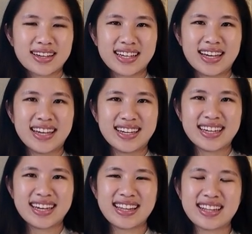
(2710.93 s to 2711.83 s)

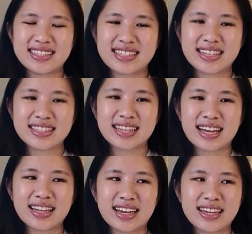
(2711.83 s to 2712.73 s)
in the sense that
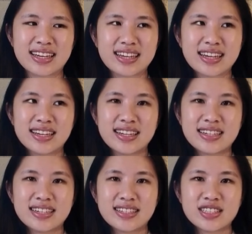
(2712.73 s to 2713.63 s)
like
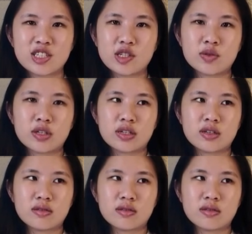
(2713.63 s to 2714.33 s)
she would